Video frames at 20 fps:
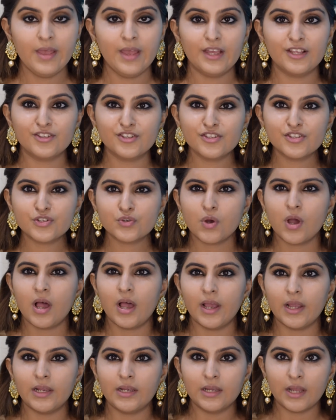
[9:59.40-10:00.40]
And just to
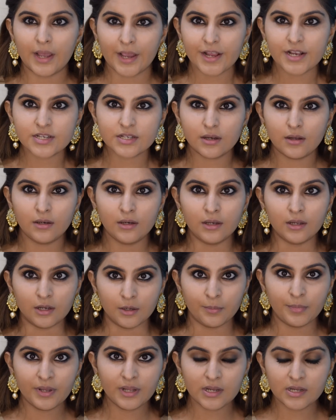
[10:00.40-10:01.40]
highlight a
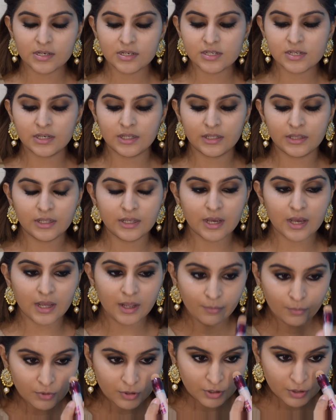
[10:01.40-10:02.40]
little bit underneath the eye,
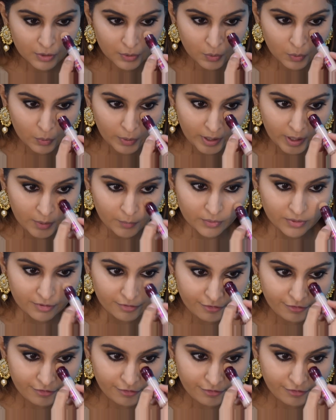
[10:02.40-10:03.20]
I'm going to go in with a